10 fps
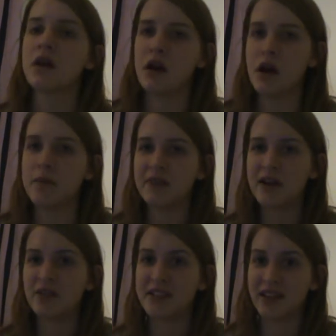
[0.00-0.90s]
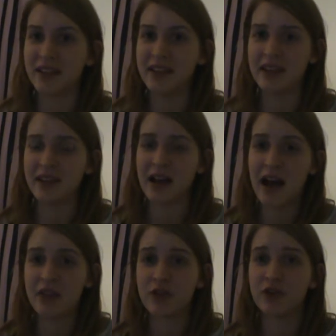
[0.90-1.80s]
And I don't exactly get it
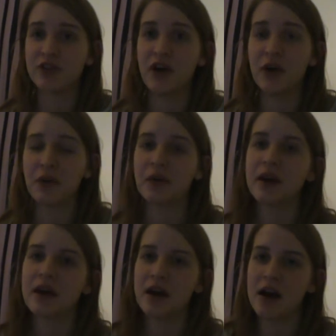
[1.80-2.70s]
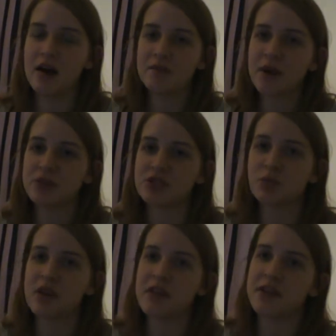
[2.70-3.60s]
either. So that was just
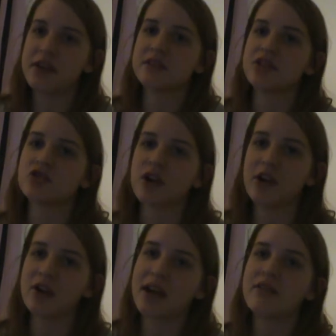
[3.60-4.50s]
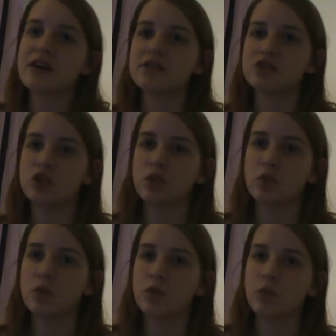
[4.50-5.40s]
one of the things that the trainer gave us
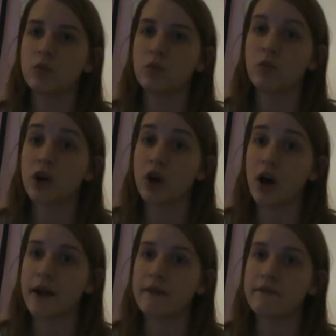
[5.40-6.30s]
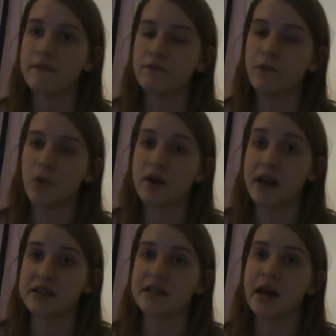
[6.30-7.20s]
to work on for
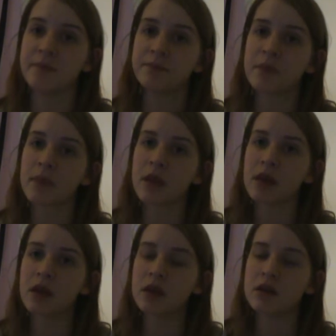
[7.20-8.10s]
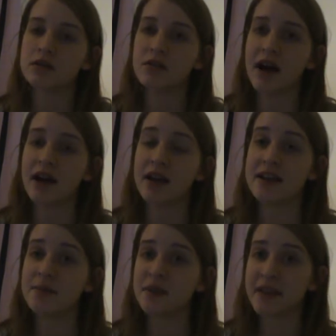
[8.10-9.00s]
next time. So yeah, any
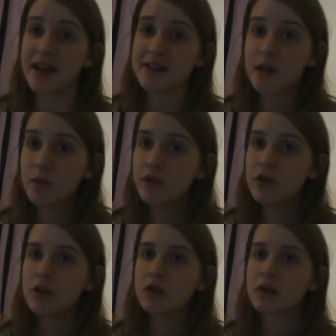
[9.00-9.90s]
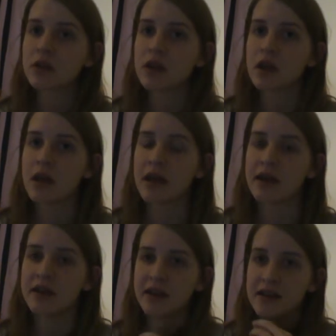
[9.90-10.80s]
tips on that is helpful.
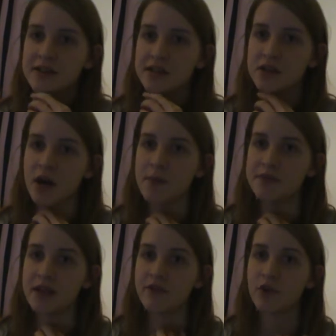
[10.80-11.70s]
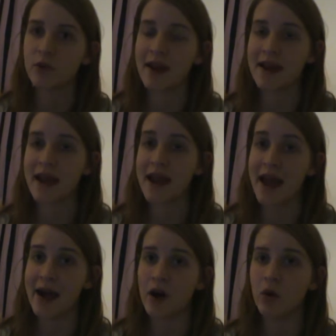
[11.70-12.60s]
And I guess that's our update for right
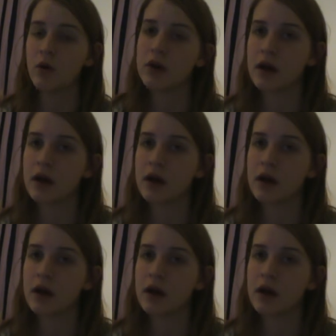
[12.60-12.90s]
now.